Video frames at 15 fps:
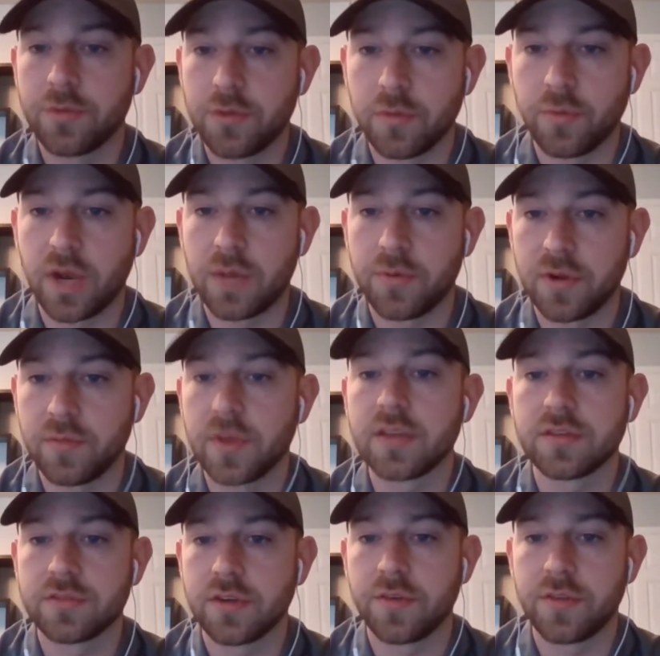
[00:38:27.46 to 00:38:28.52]
property,
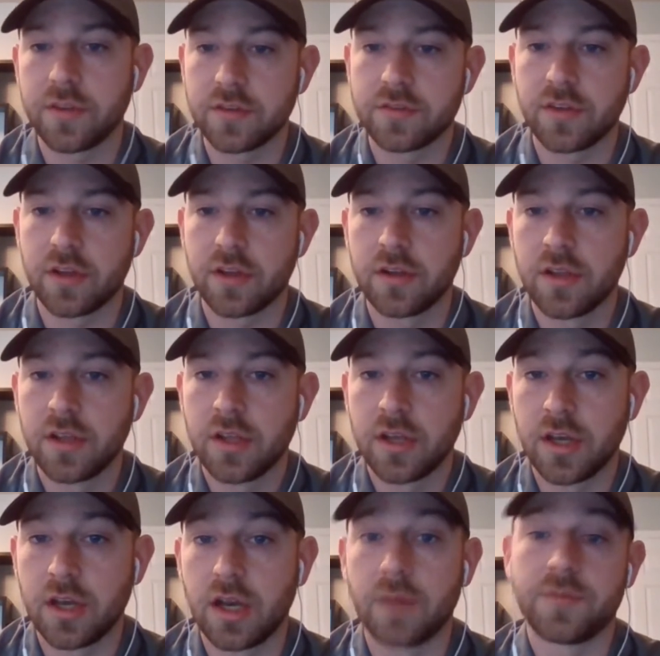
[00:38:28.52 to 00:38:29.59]
making sure everything's done
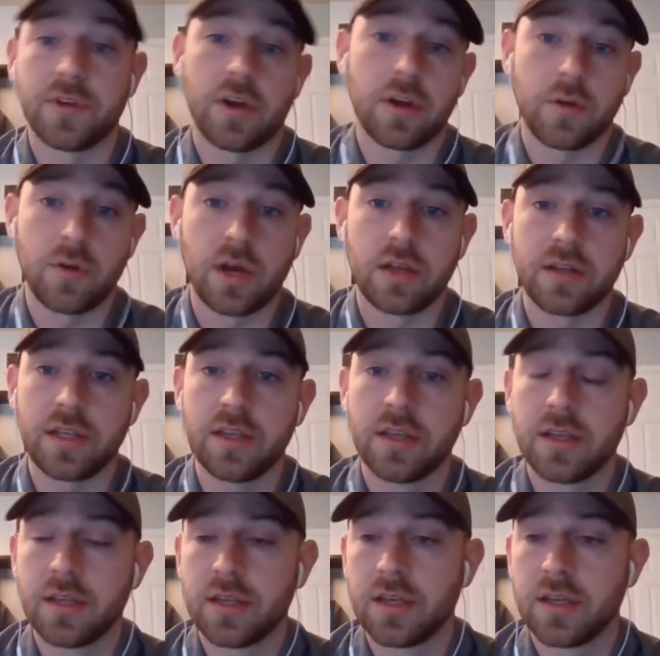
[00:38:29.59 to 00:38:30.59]
up to our quality,